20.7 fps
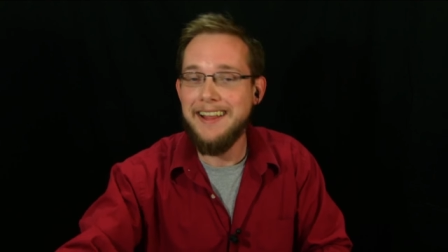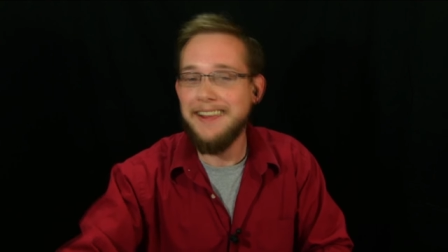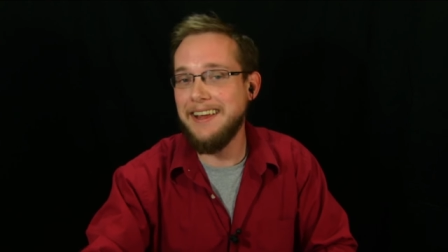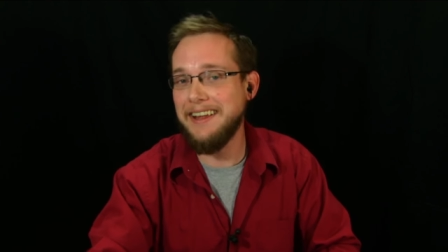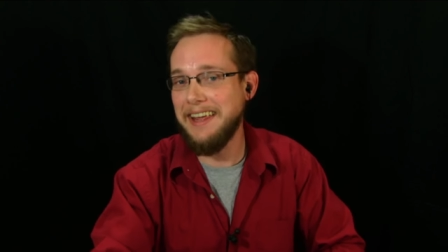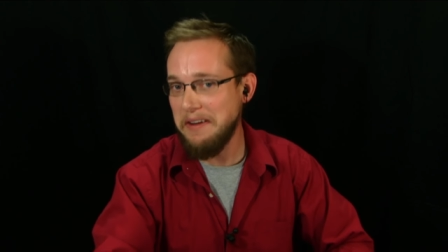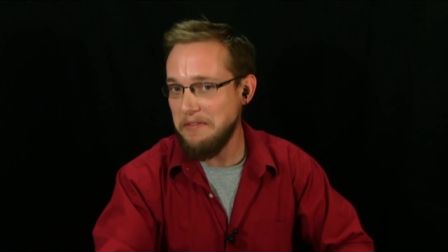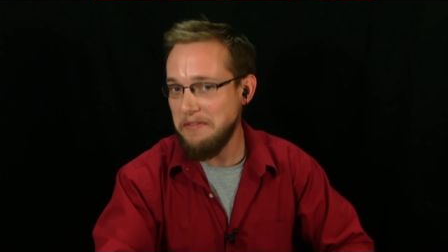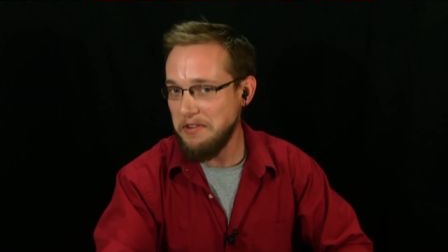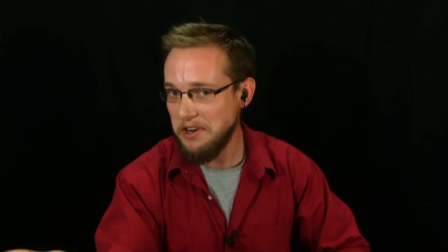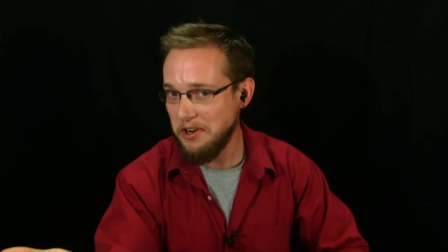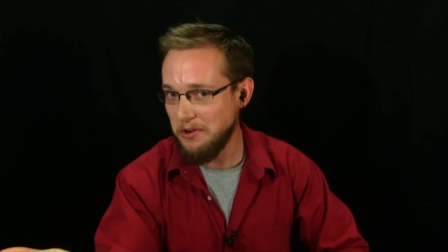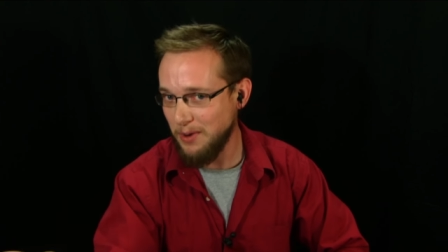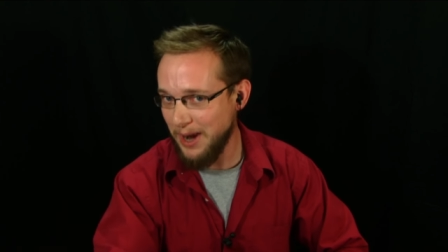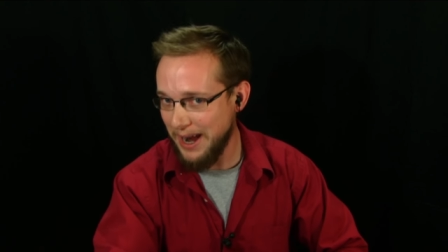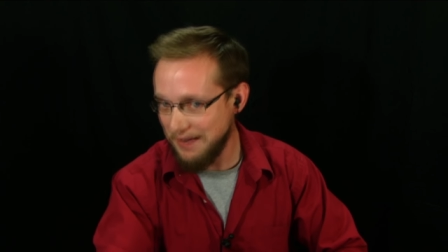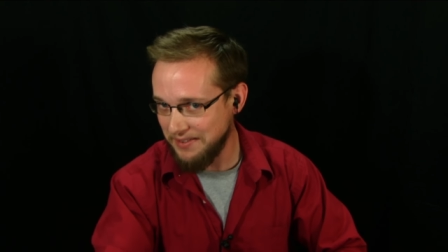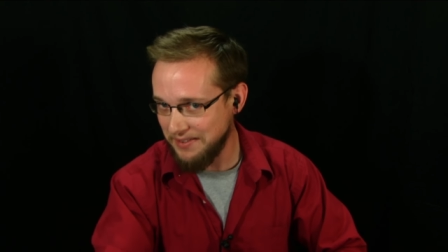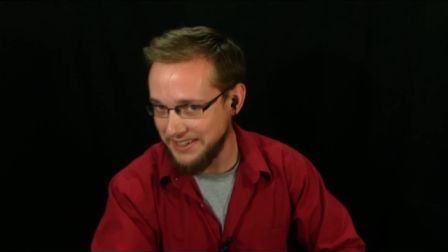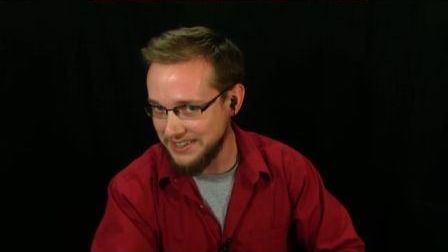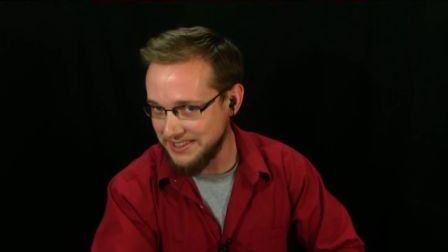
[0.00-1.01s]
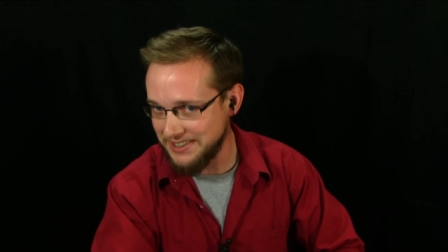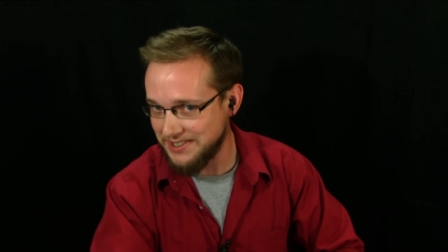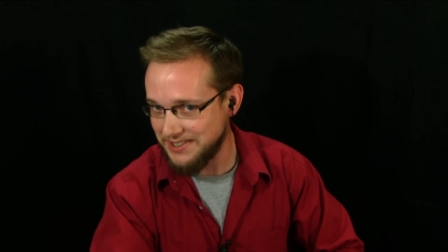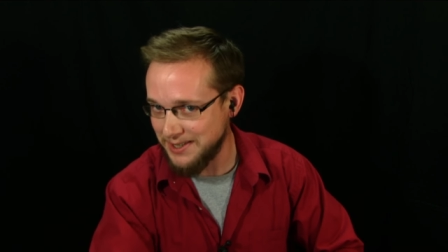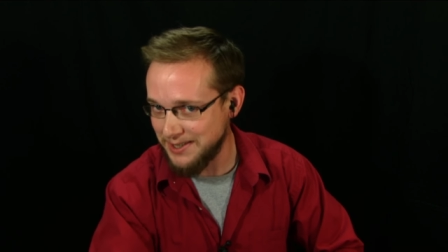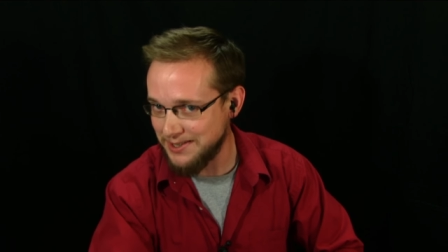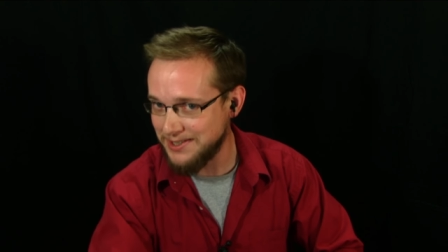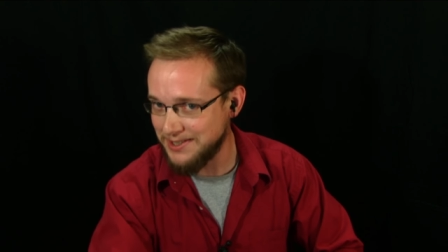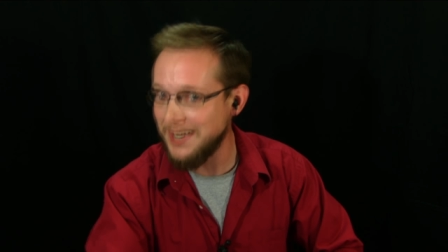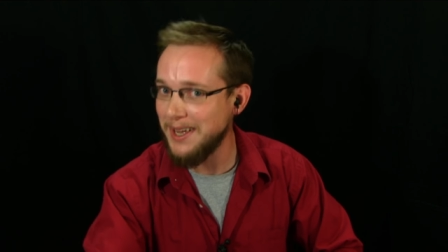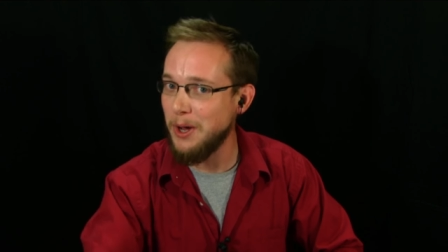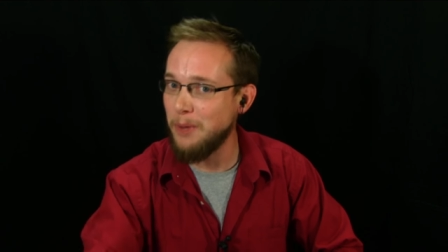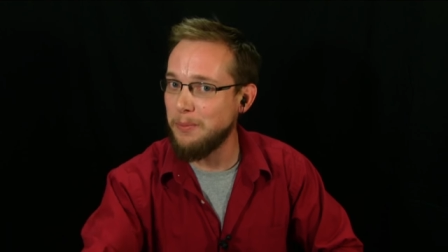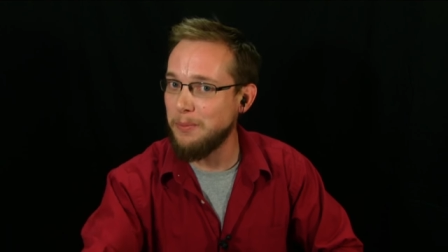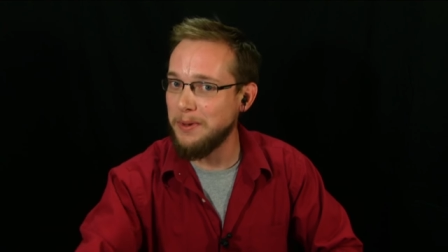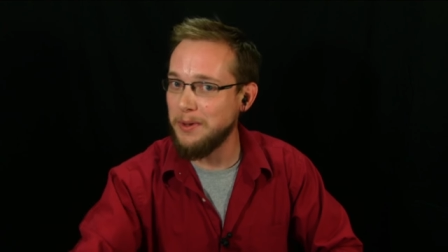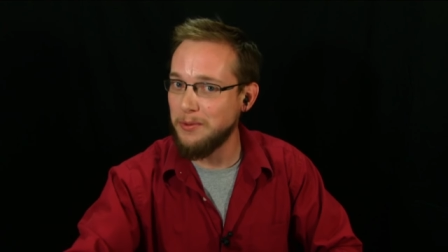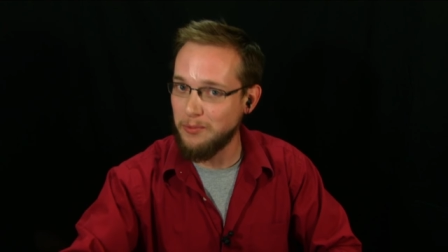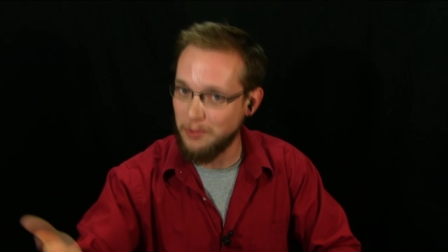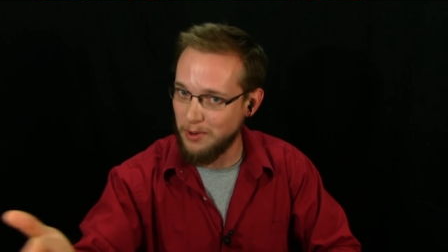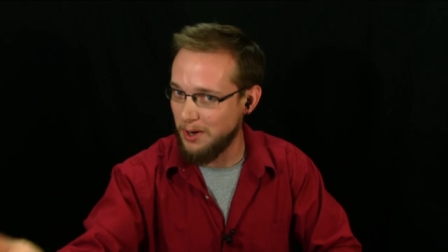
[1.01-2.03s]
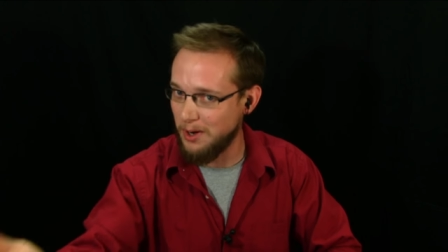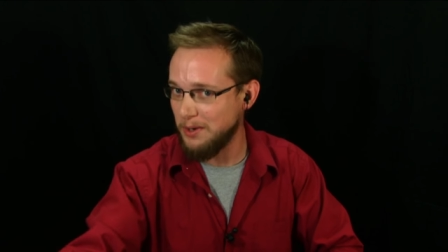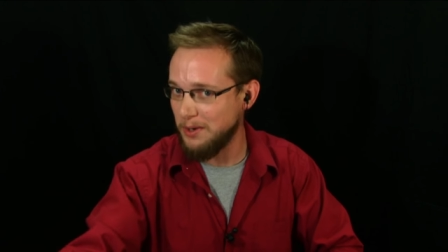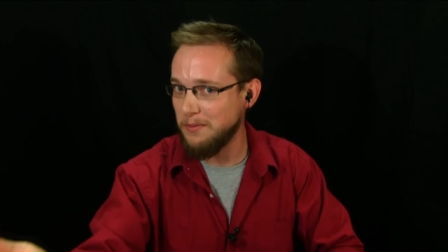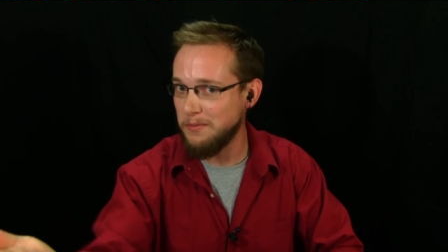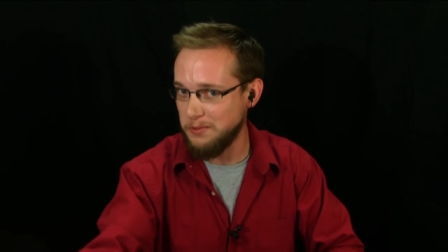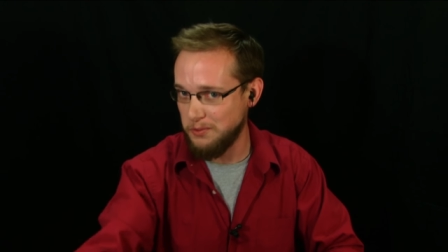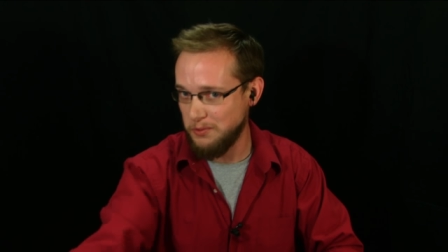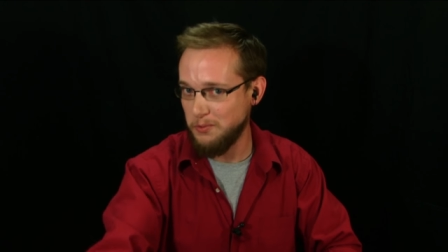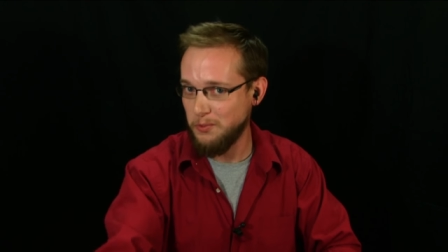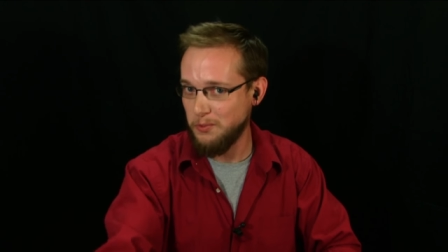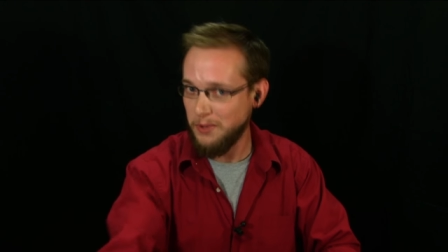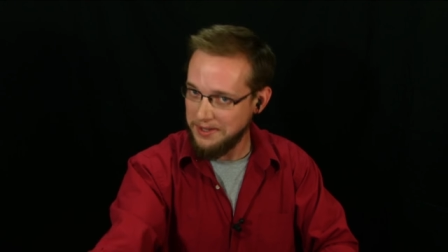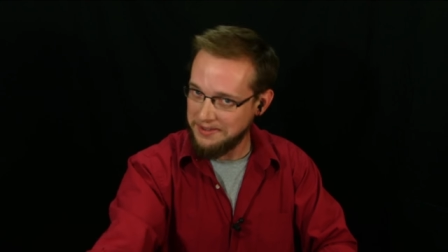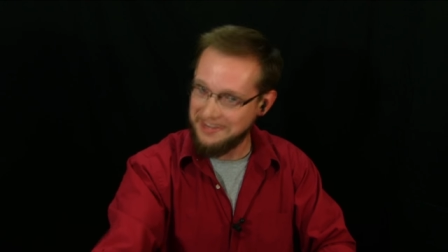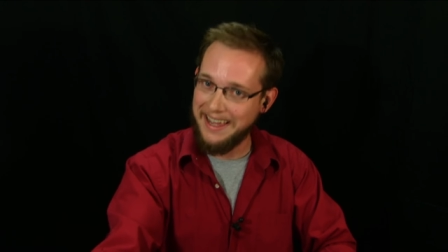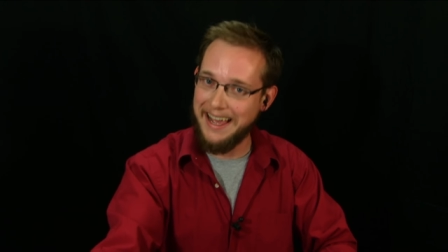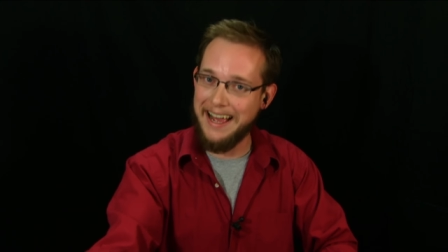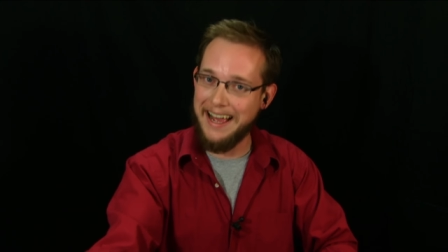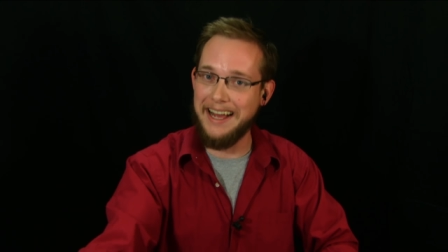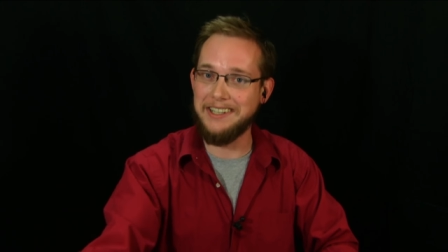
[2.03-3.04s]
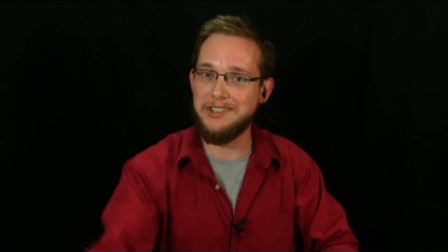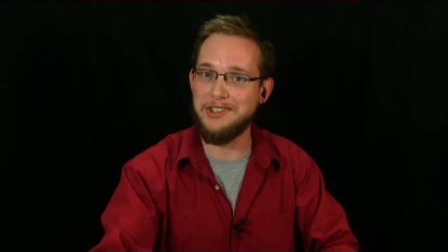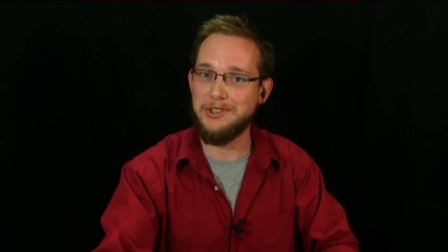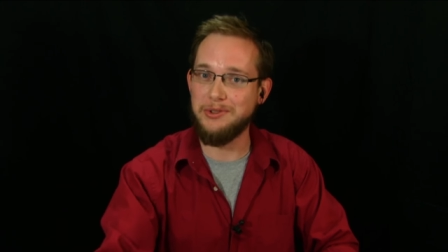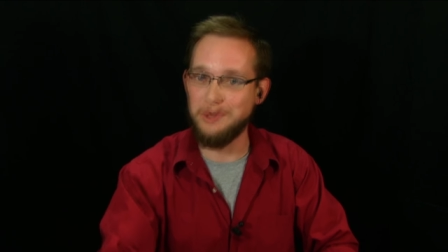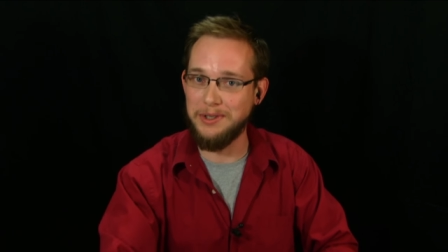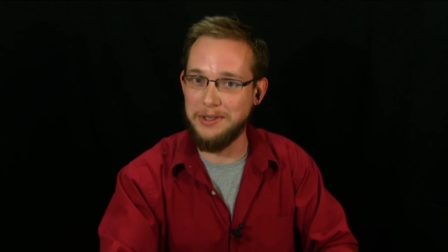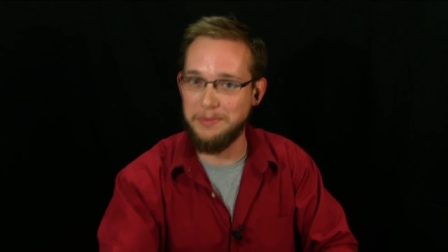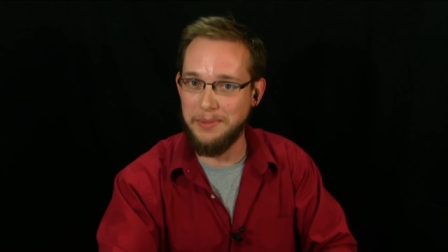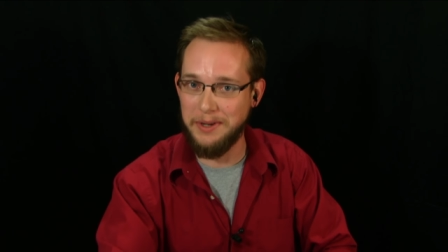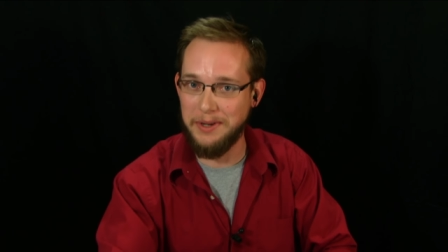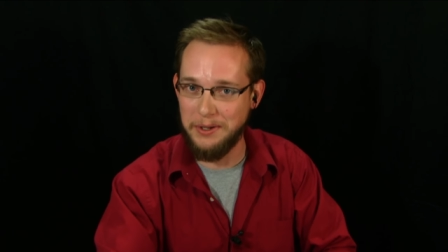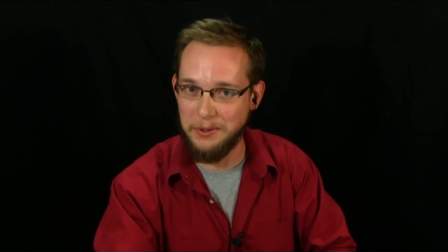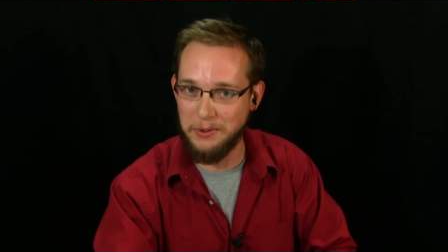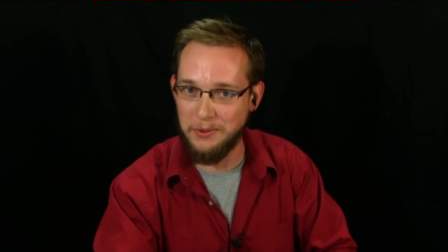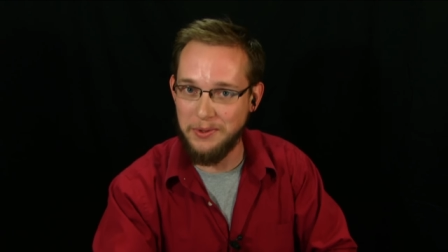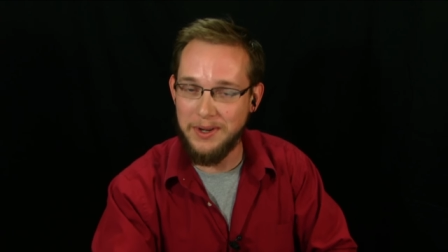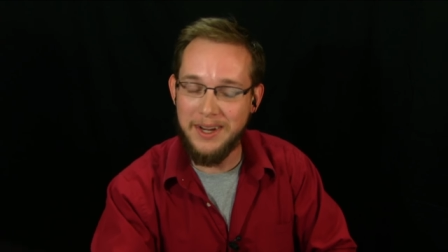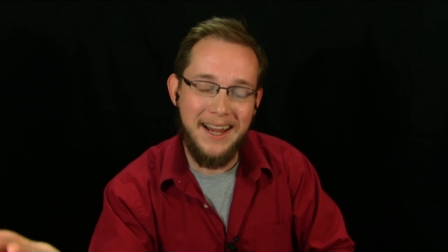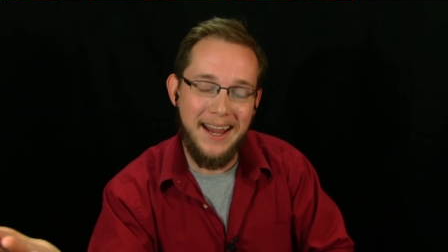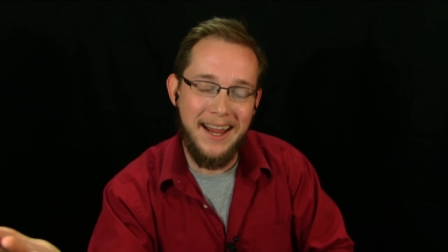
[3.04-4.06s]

that gave it a gravity assist to help it rendezvous with asteroid Bennu.